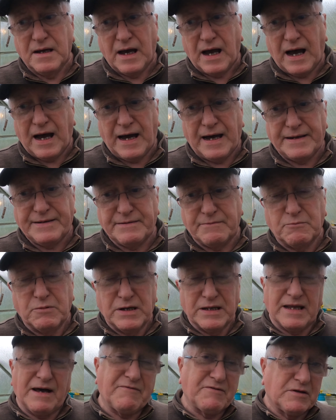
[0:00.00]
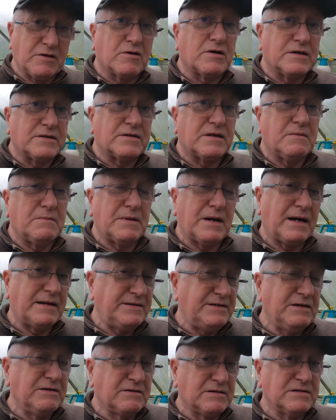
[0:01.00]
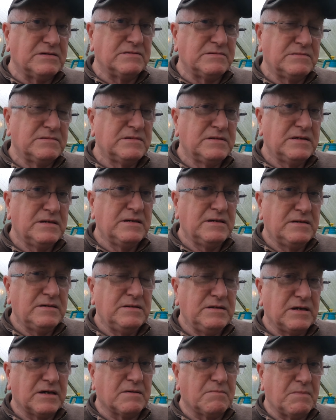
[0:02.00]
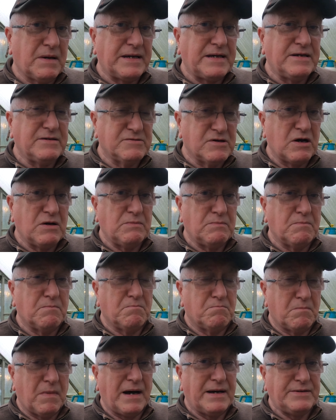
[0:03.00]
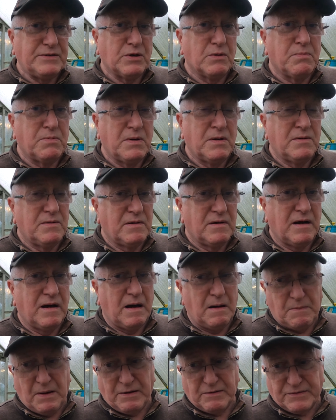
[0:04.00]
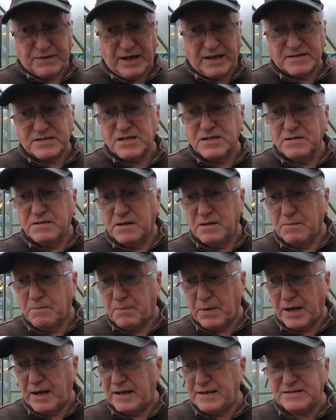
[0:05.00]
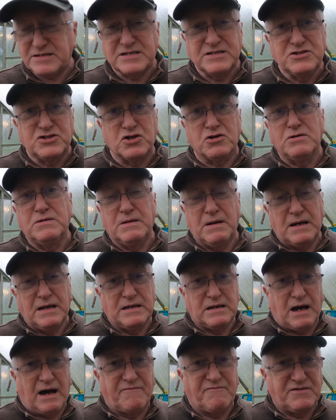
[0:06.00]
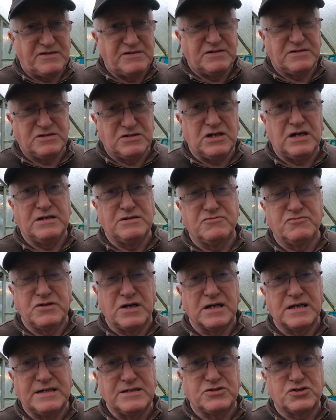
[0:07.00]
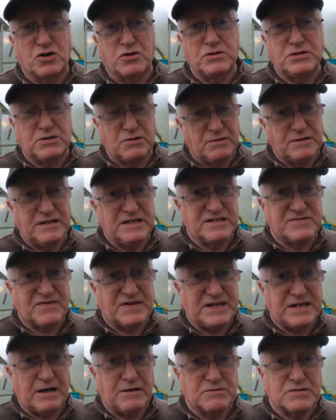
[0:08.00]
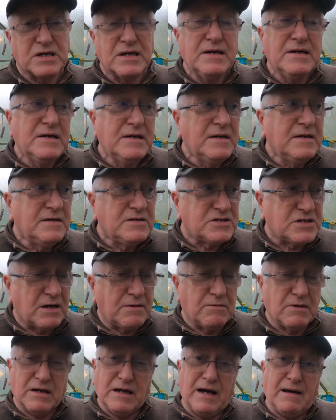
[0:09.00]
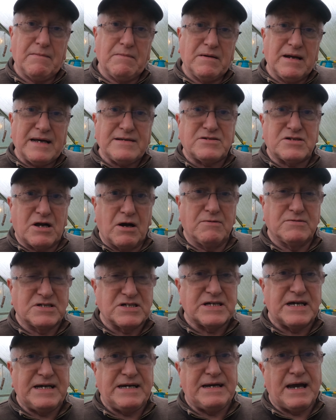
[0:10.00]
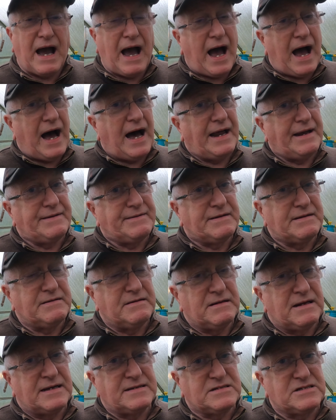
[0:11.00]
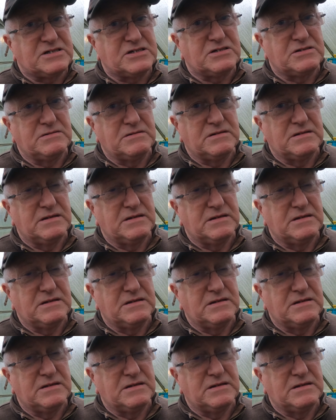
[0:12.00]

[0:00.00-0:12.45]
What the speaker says: And we'll have a look at them, and you can make your own mind up about that. But I've really enjoyed doing these videos. So let's go and see, and let's